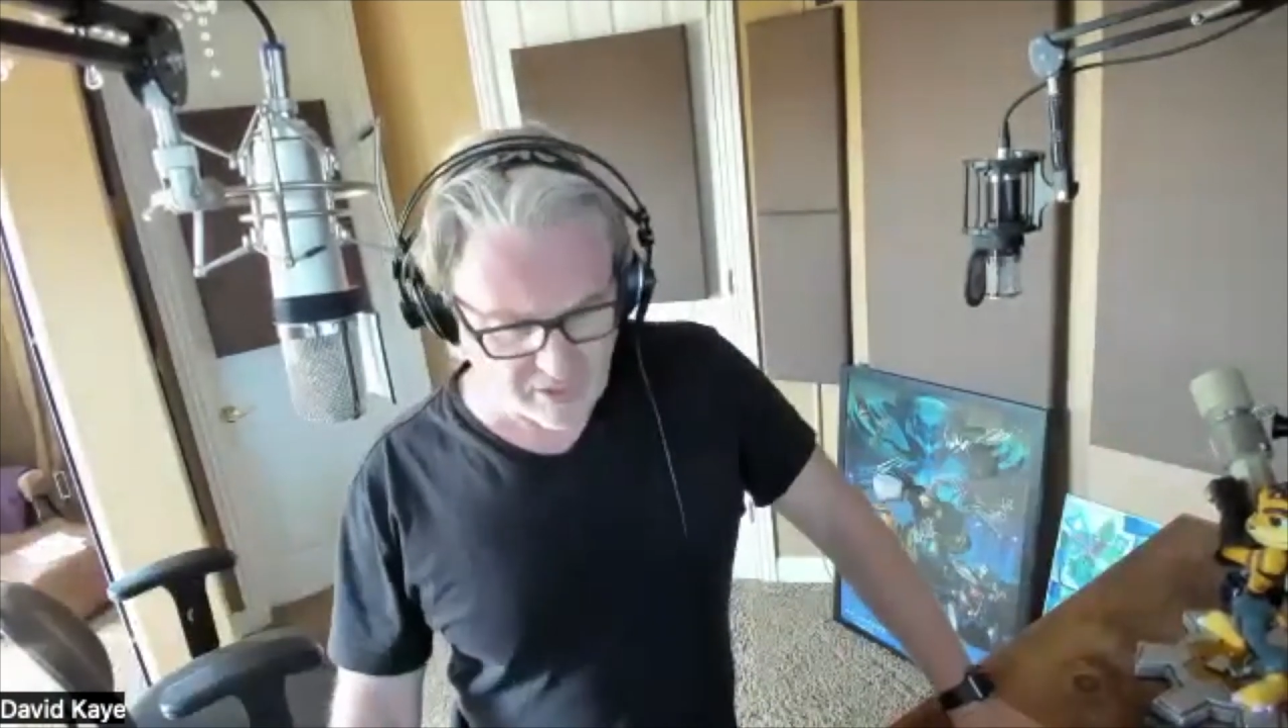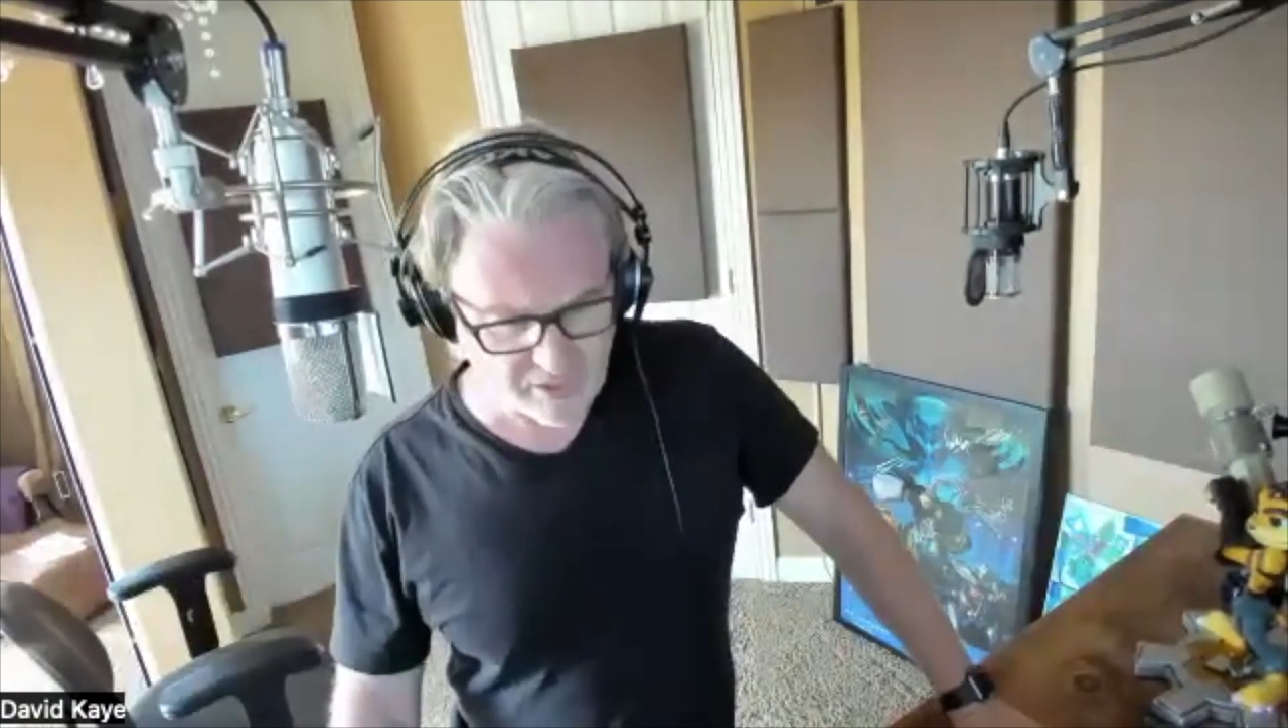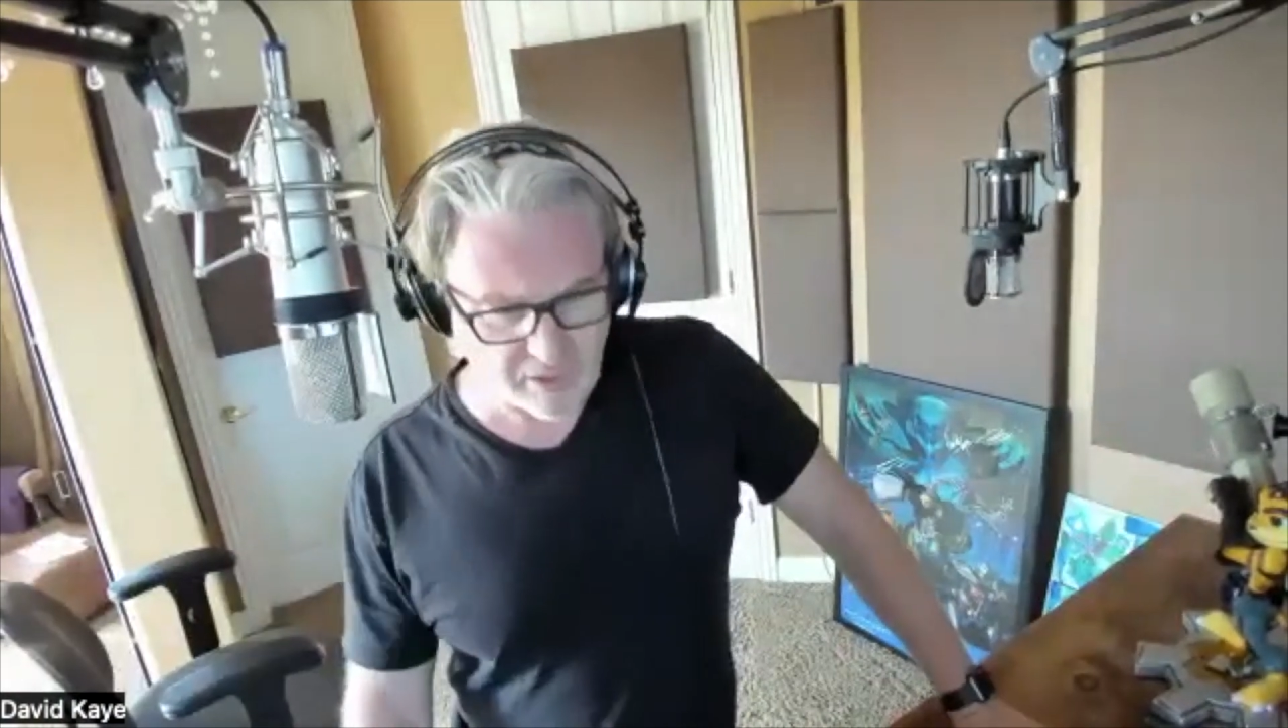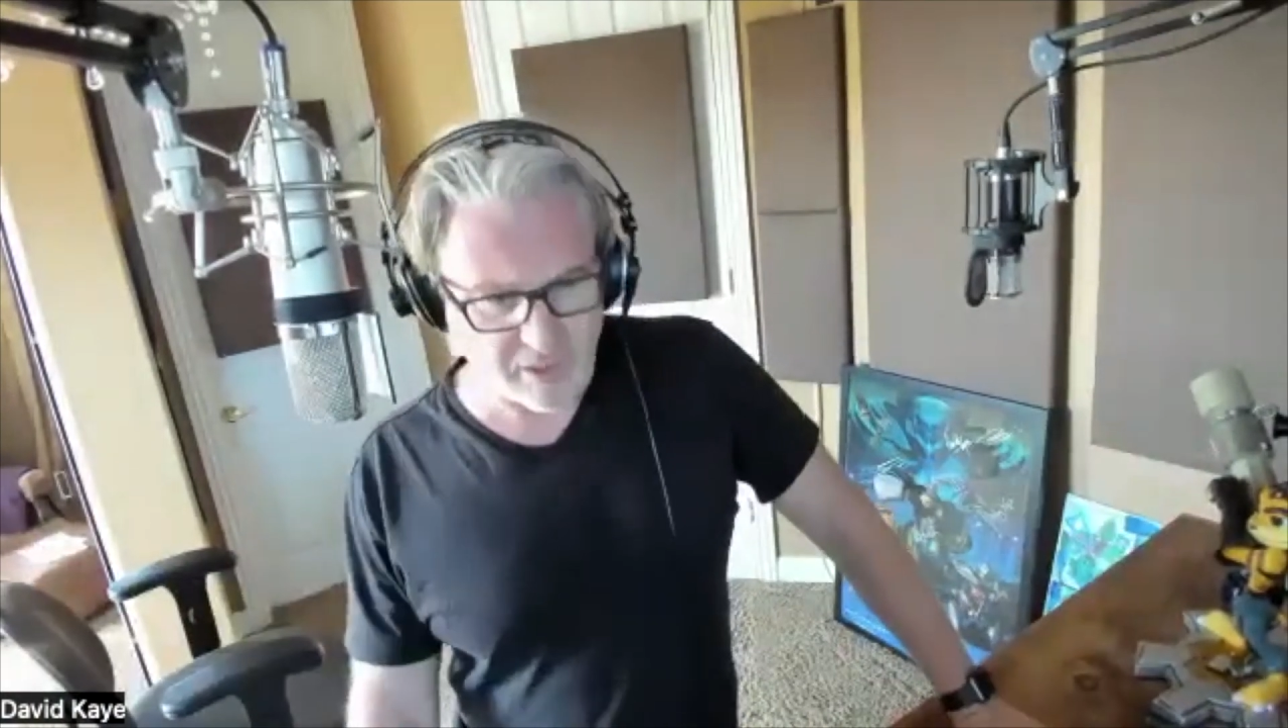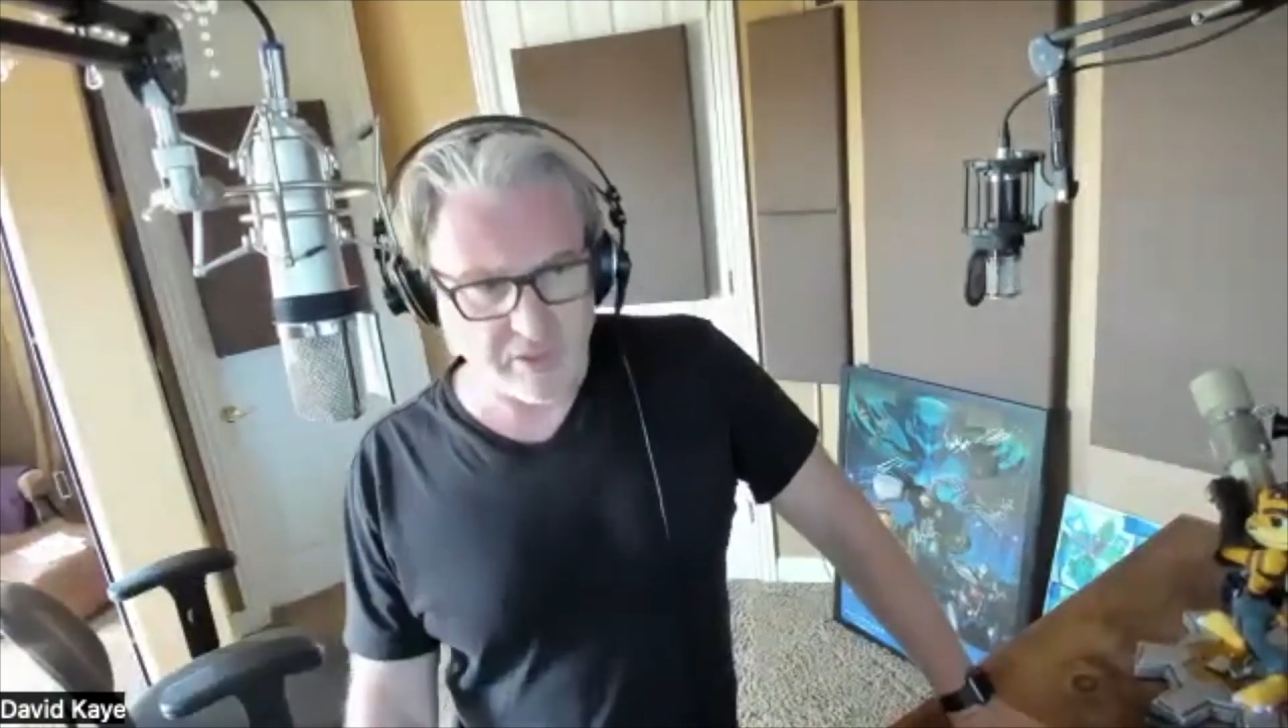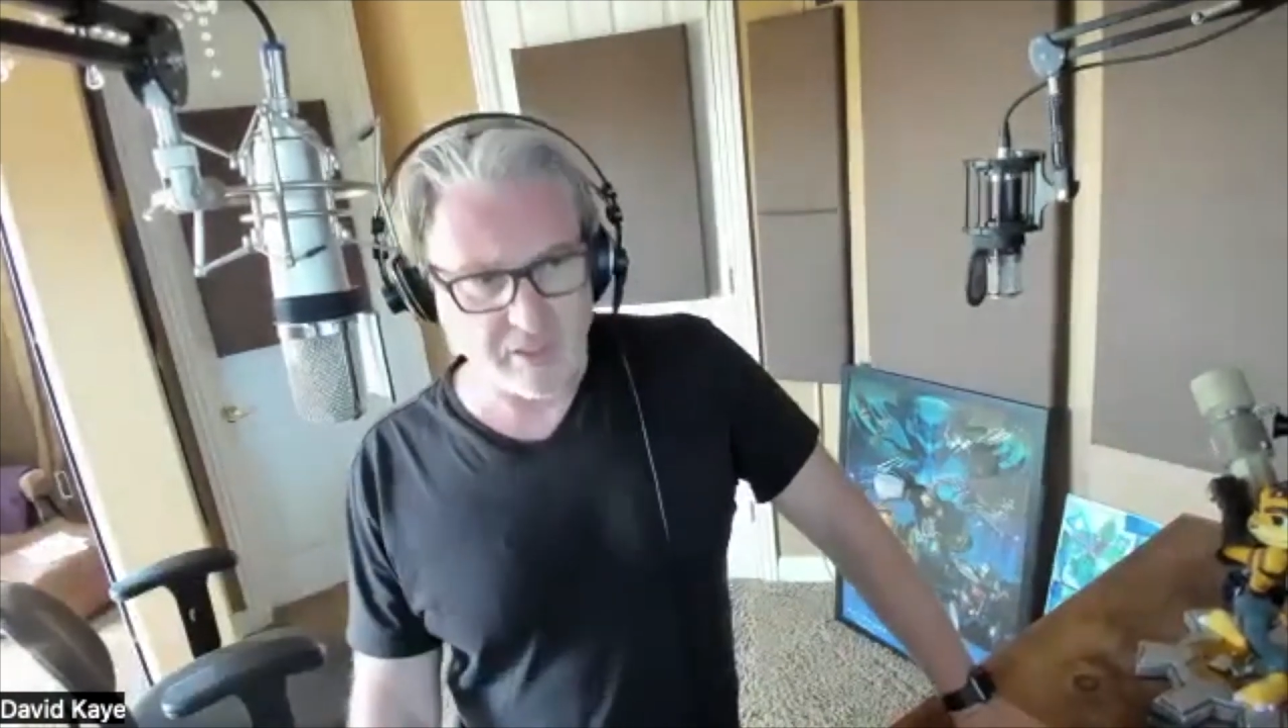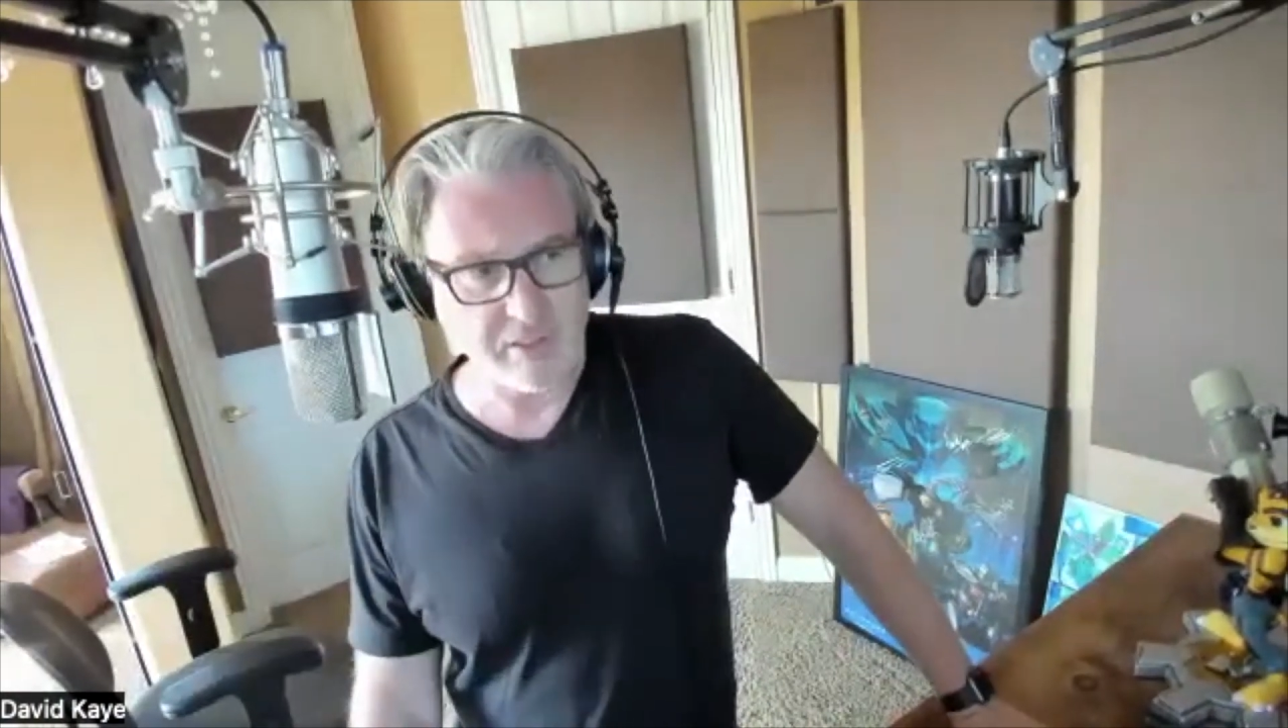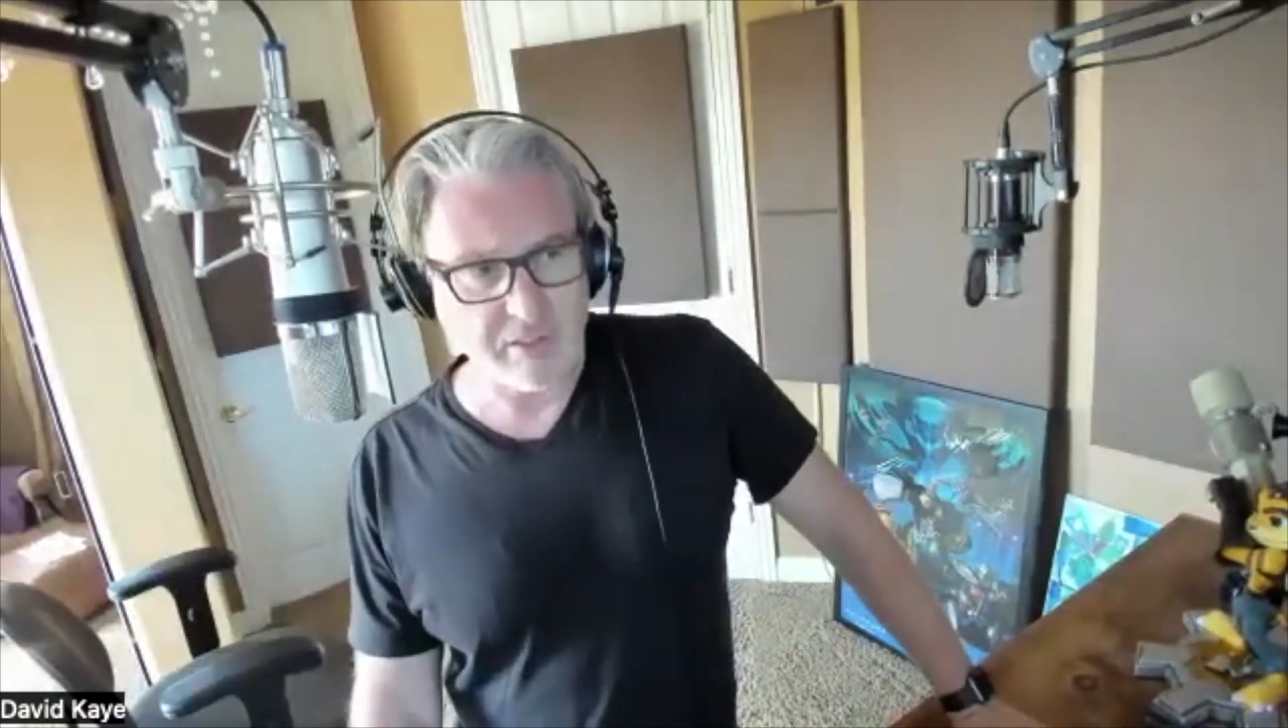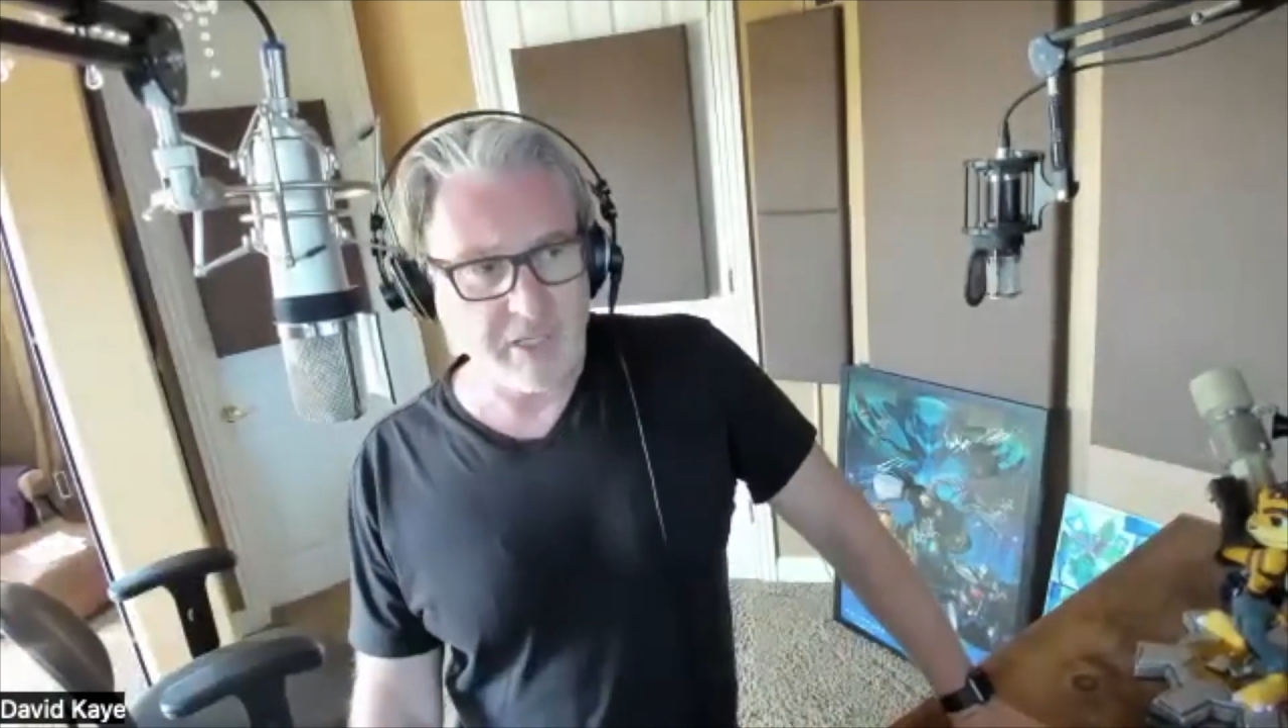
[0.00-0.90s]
the